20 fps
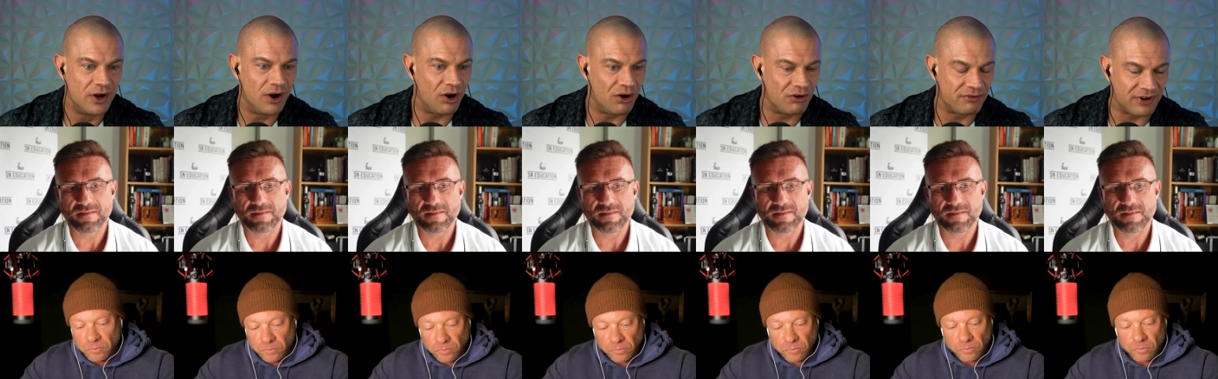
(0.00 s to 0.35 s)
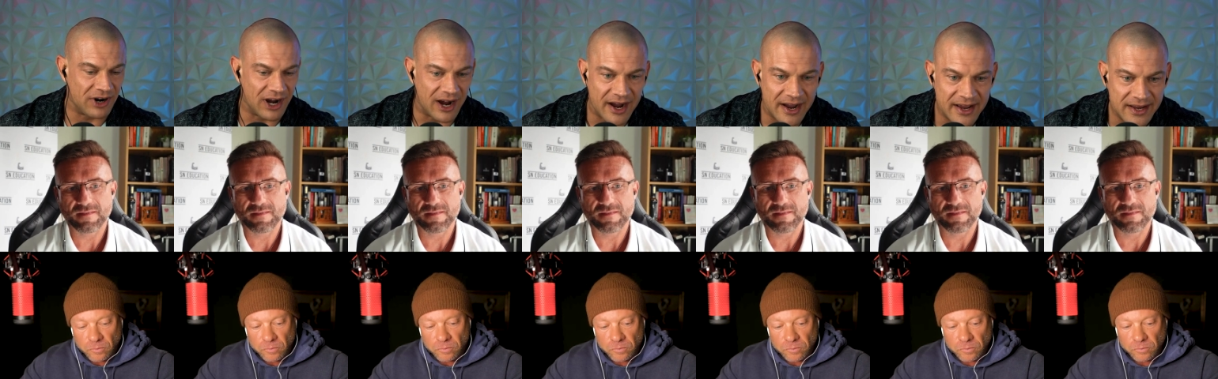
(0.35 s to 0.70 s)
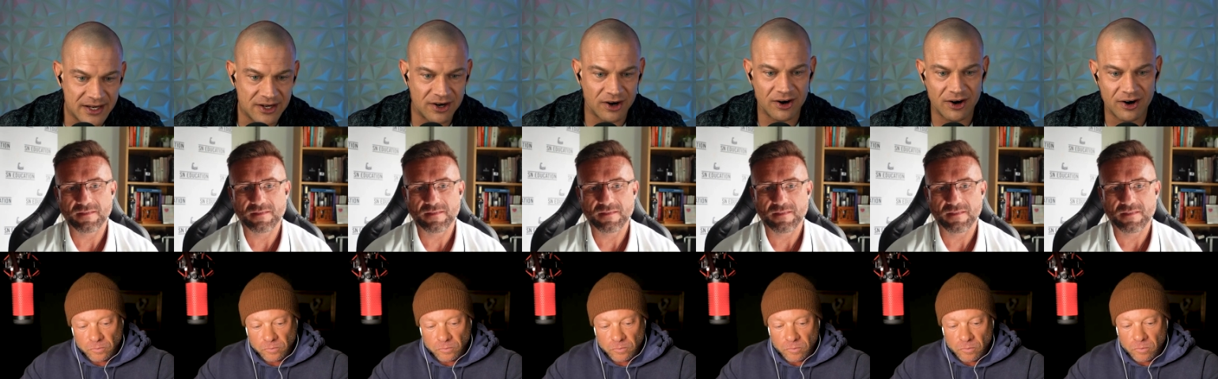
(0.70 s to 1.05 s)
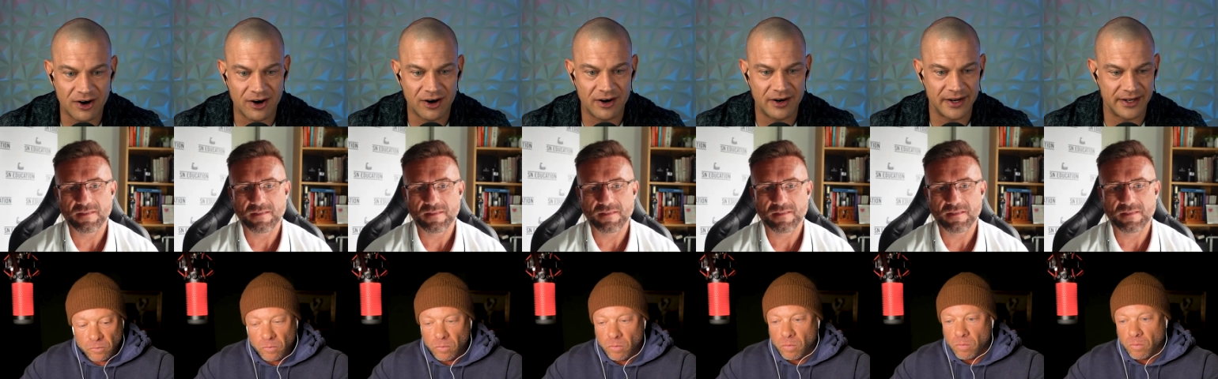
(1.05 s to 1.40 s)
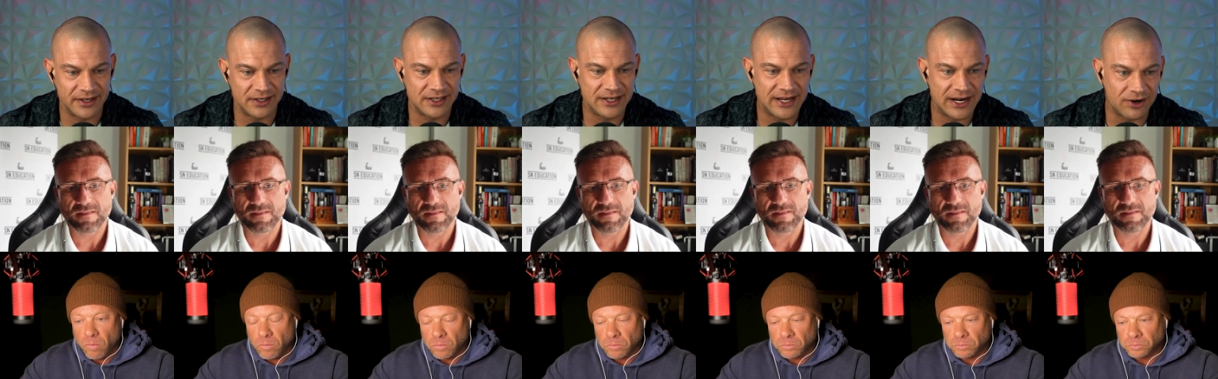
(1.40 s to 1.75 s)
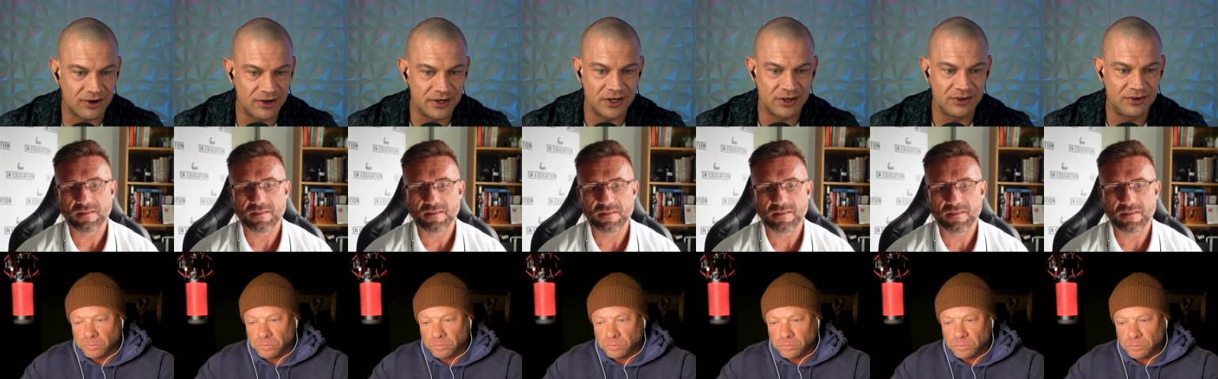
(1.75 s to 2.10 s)
Speaker 1: over ICAR and
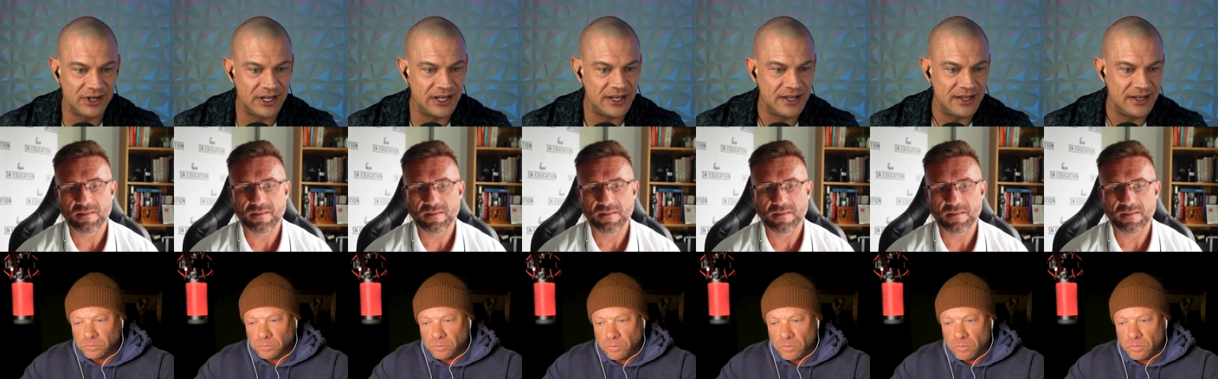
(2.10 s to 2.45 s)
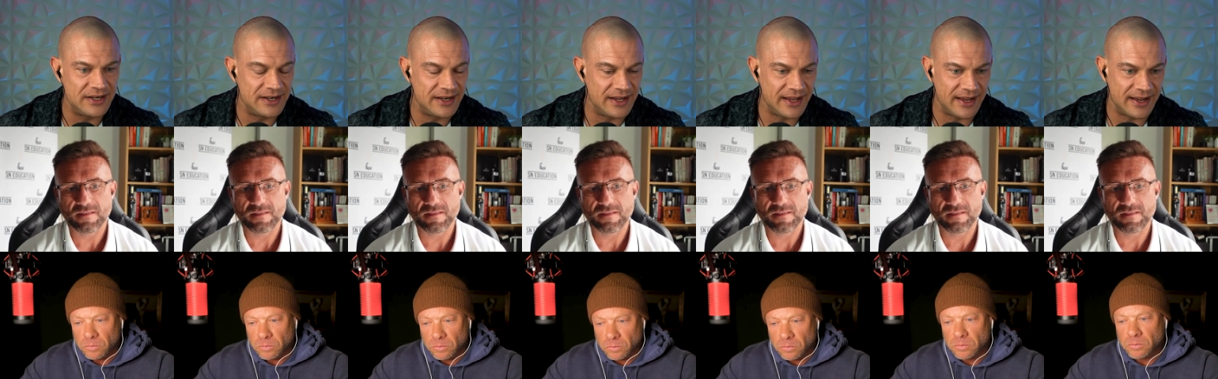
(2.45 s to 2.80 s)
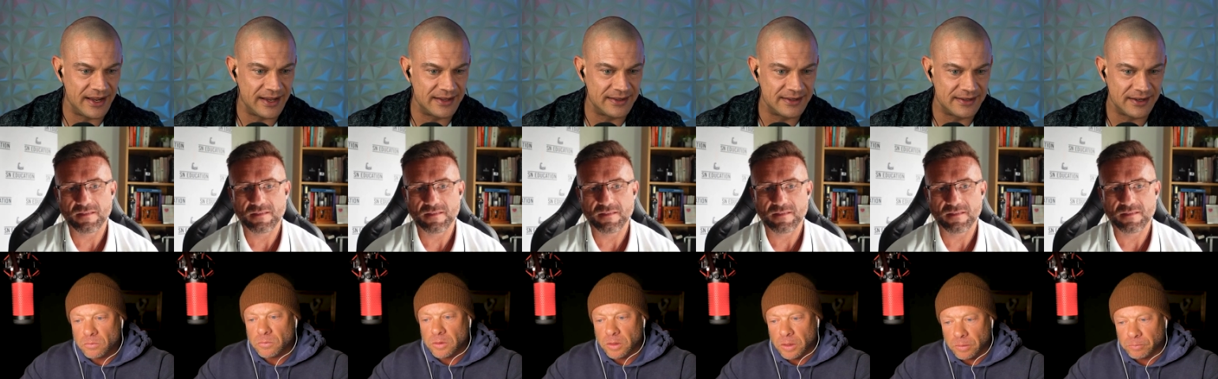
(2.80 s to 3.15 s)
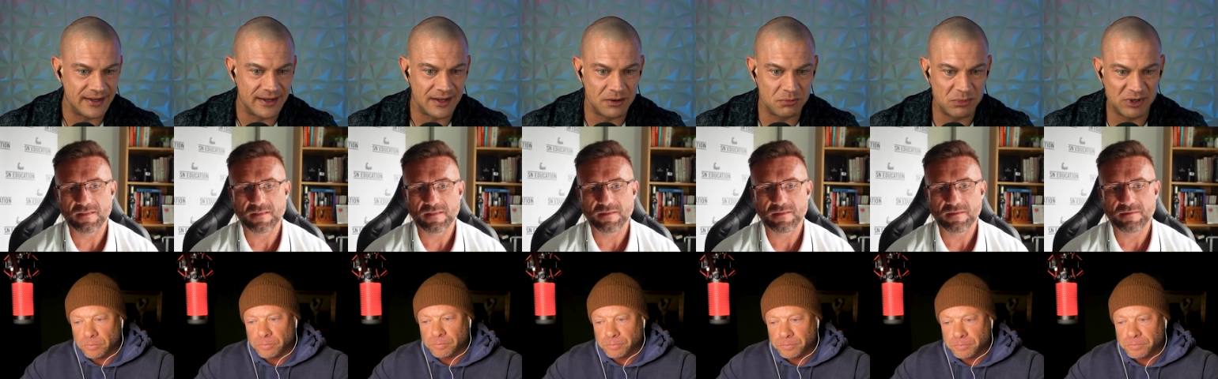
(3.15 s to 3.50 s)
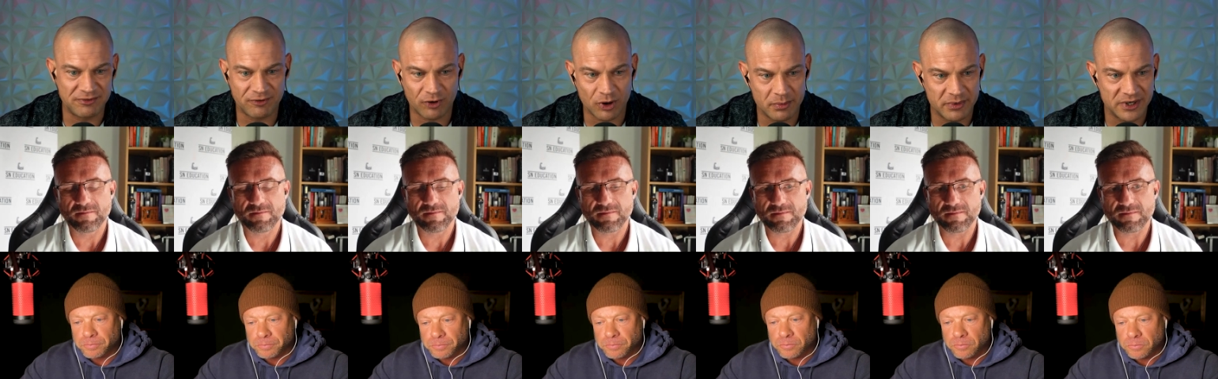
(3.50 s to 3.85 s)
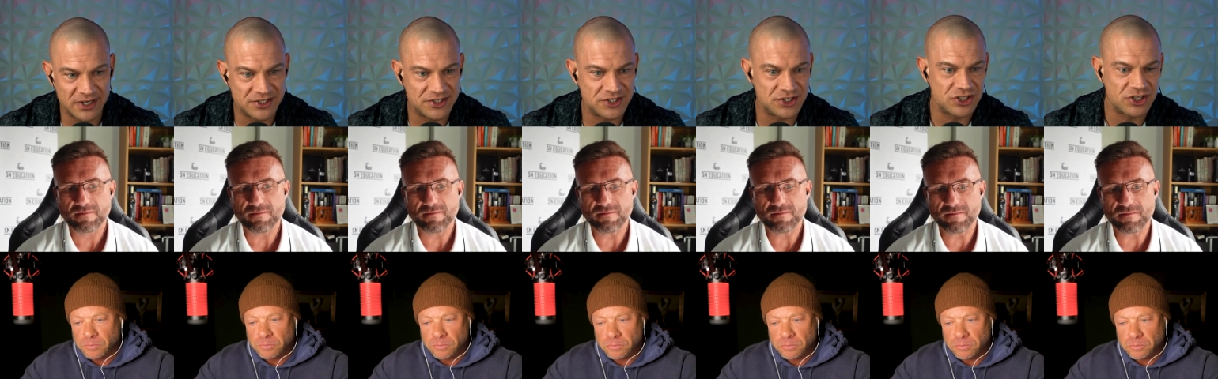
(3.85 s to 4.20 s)
cardarine and metformin
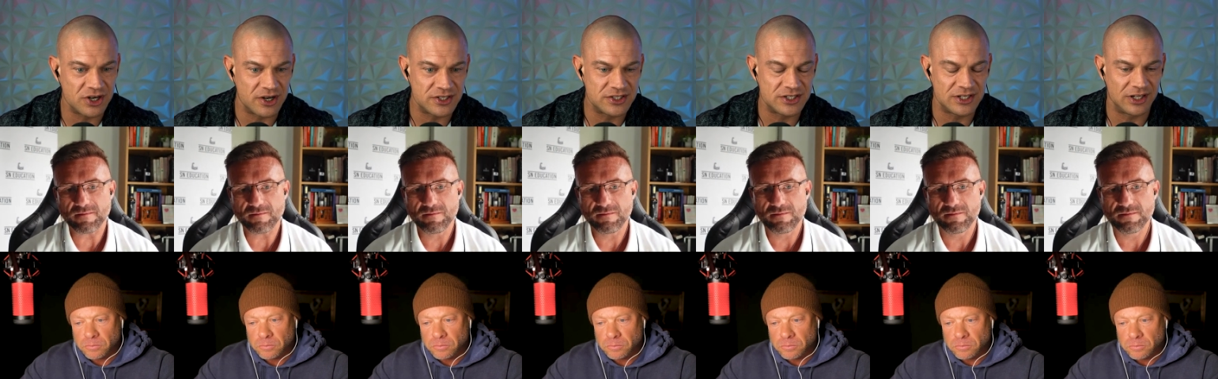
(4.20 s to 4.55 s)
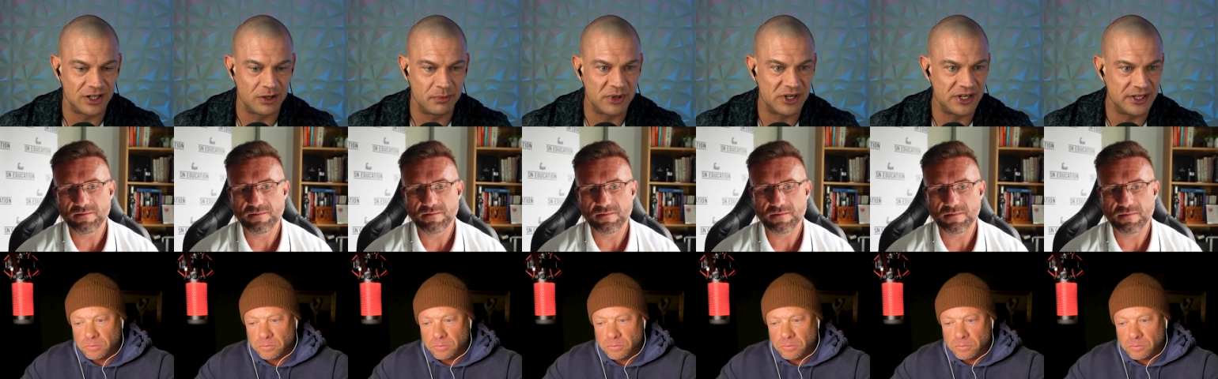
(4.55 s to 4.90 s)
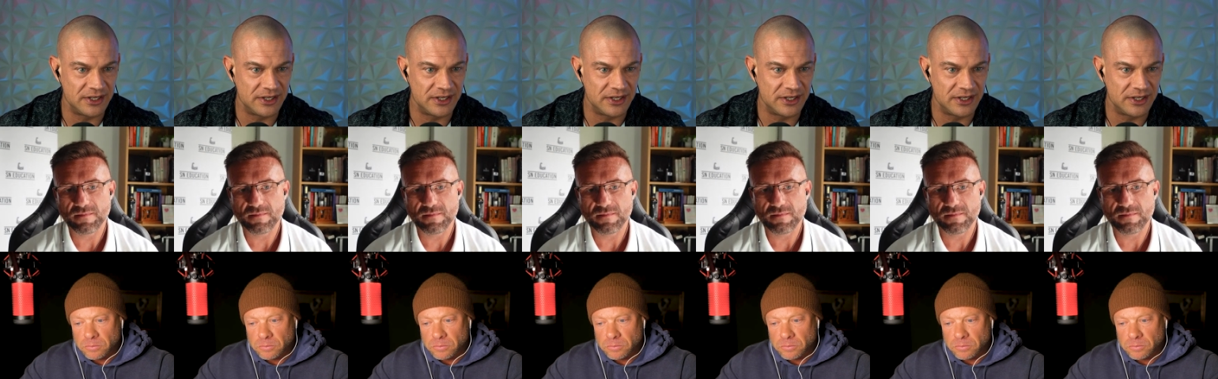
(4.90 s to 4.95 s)
is discussed a little bit,